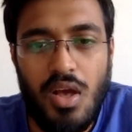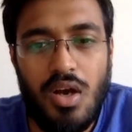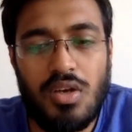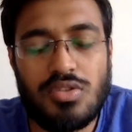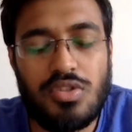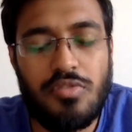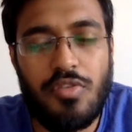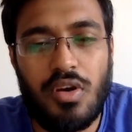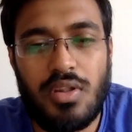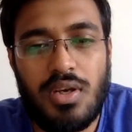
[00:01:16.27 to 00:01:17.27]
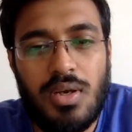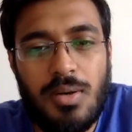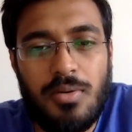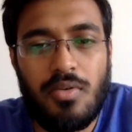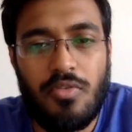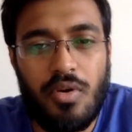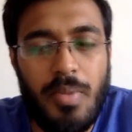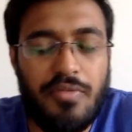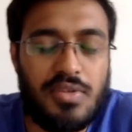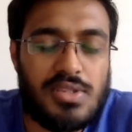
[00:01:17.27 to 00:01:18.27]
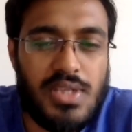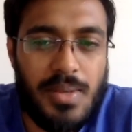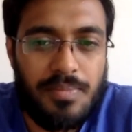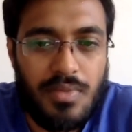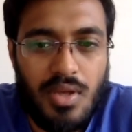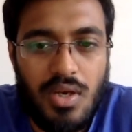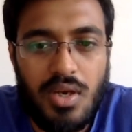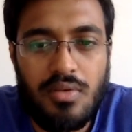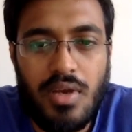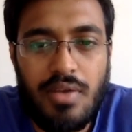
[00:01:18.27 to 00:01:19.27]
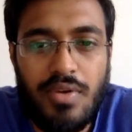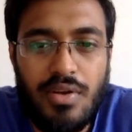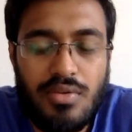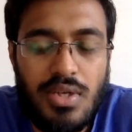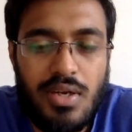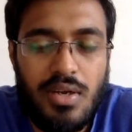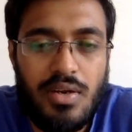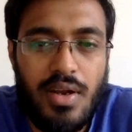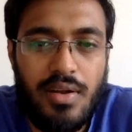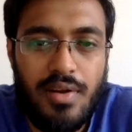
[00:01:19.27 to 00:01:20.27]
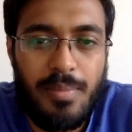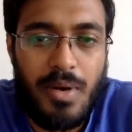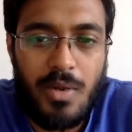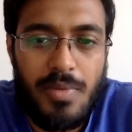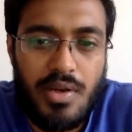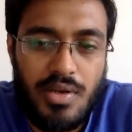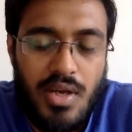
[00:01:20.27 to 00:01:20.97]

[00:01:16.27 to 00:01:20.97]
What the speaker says: So for my first day, I went to the dental department.